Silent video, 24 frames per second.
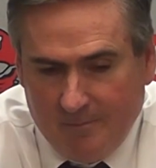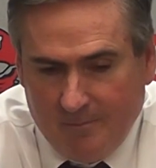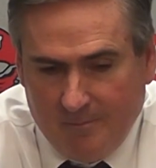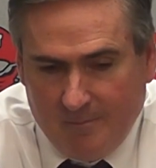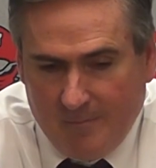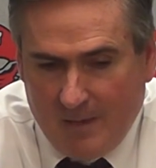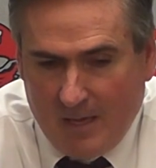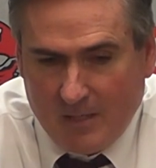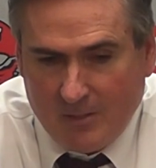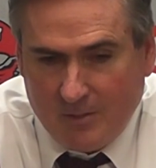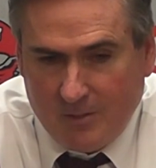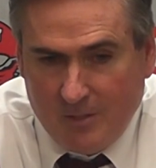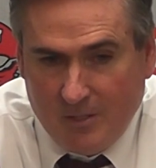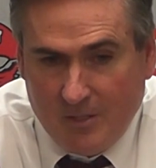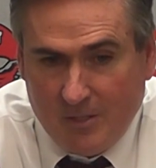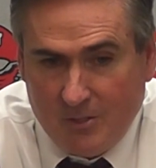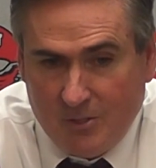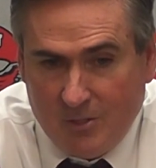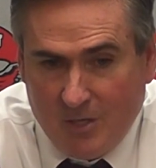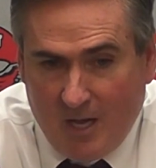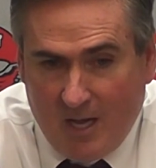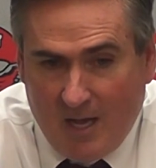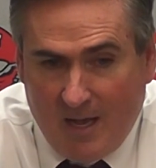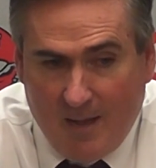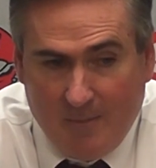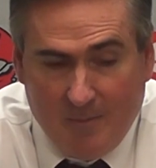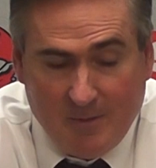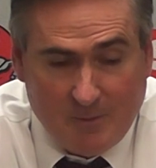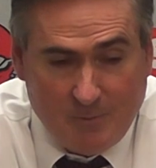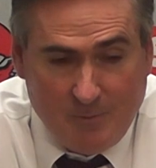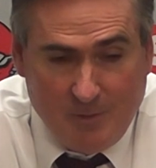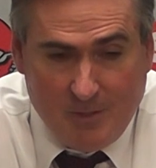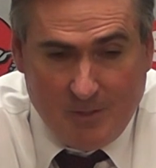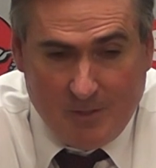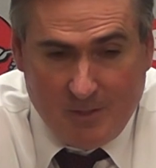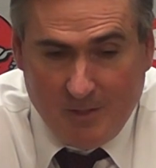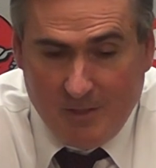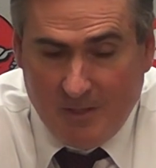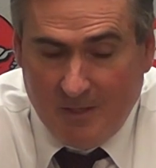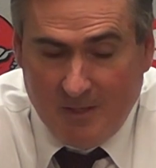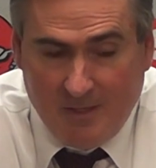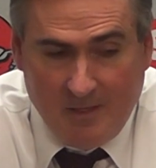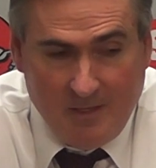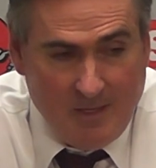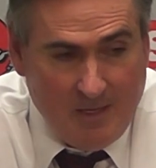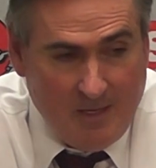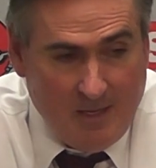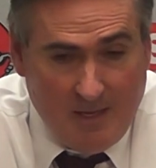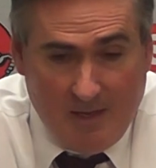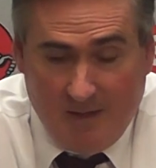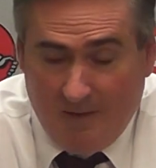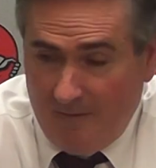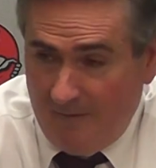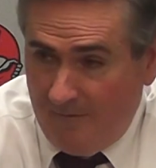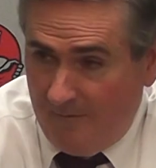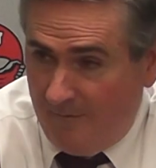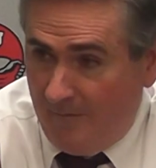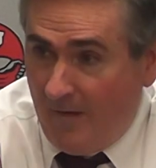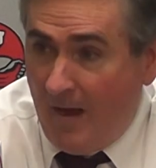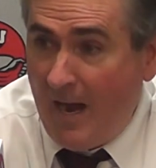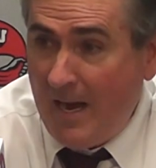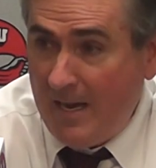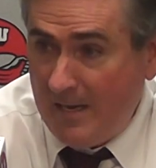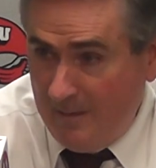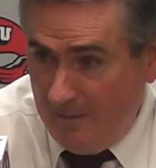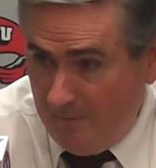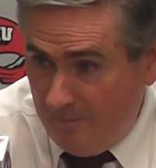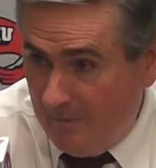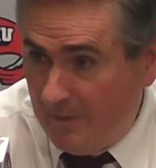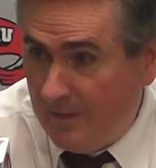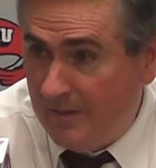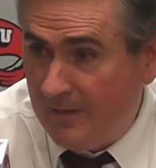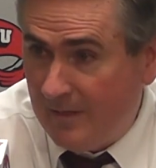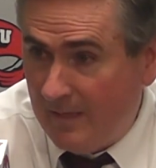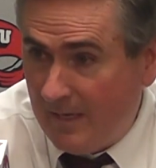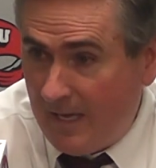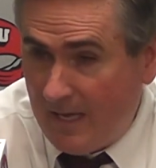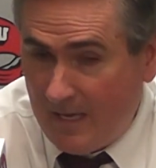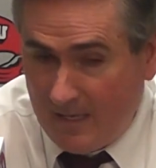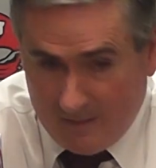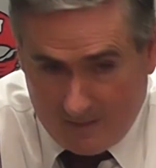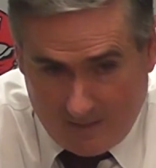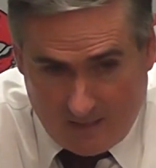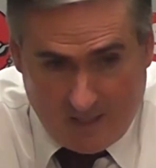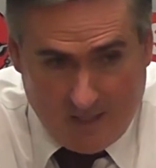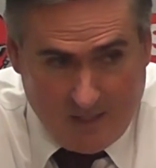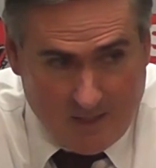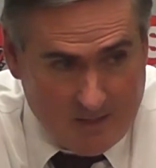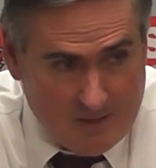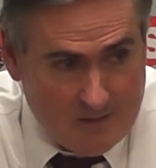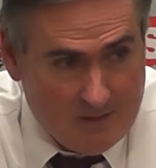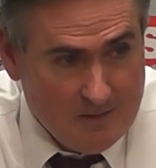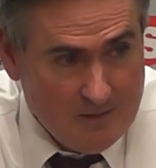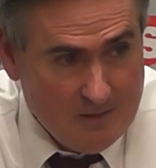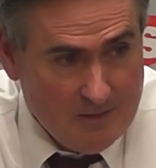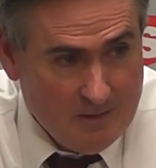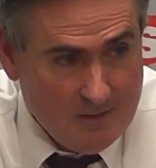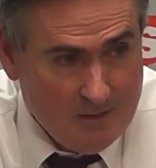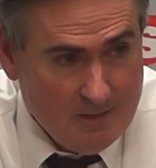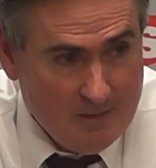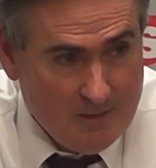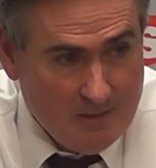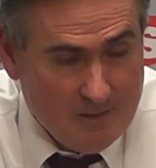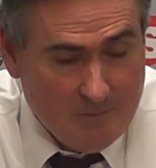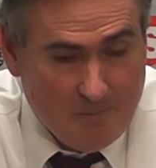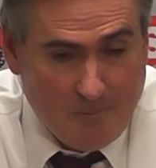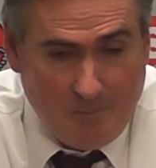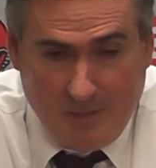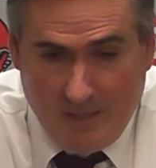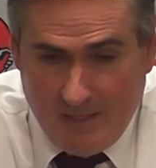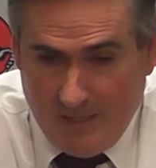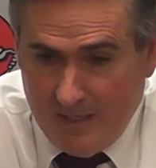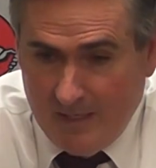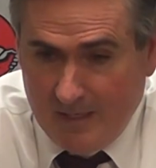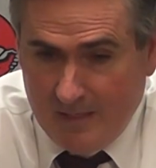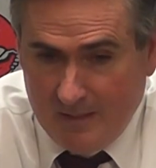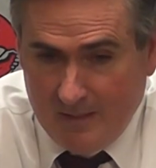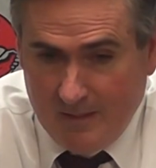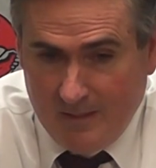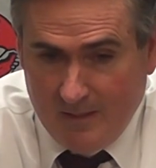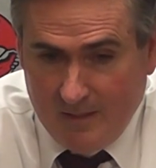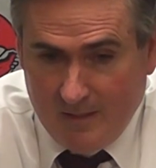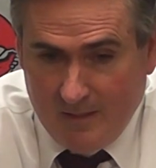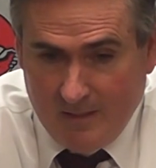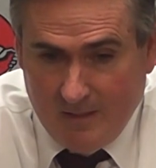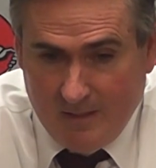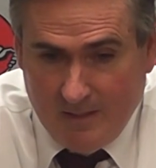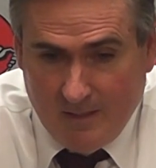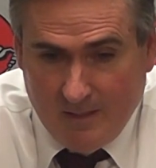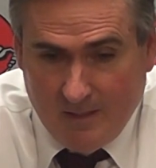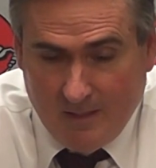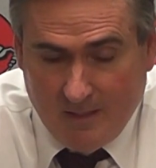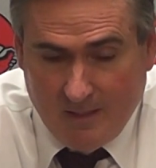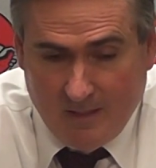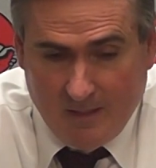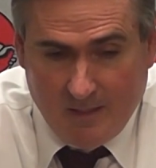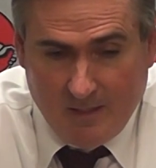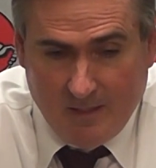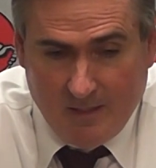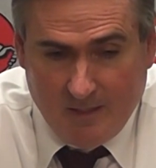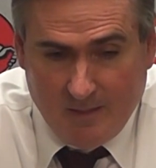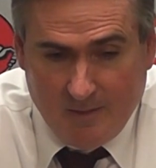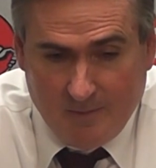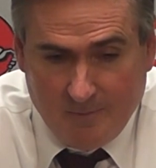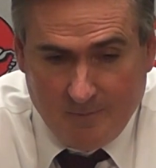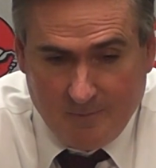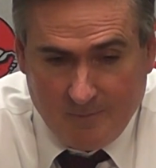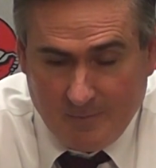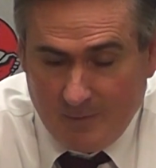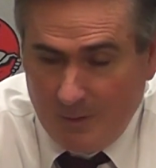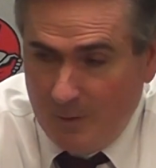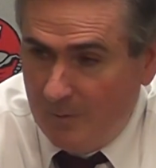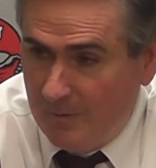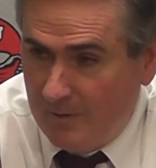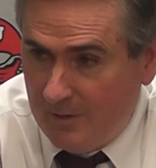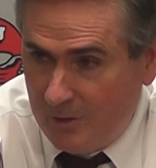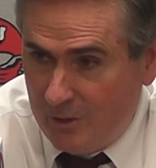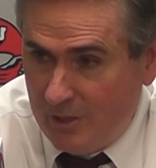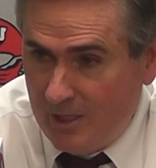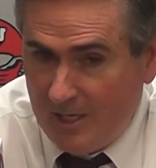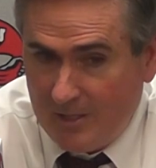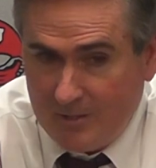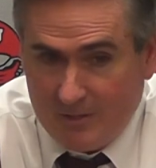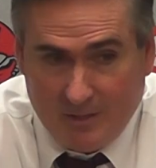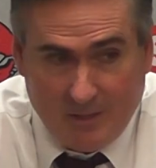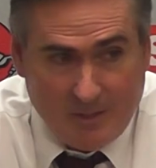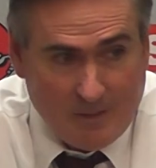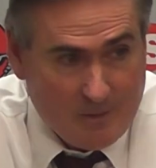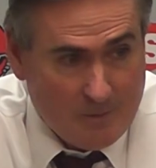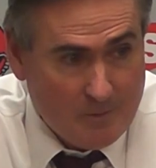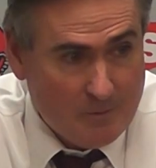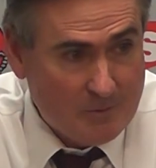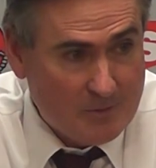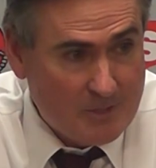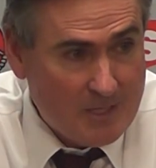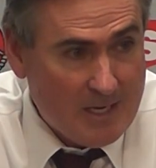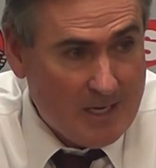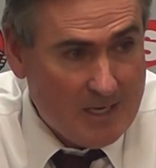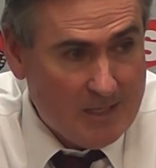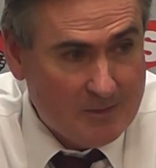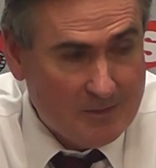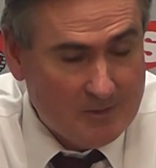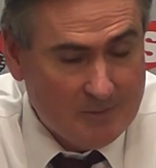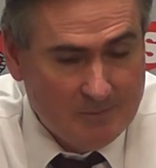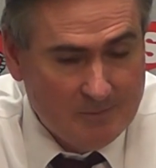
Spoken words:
about as good a job as we could fighting with Anton, Ben, you know, and Justin and those guys.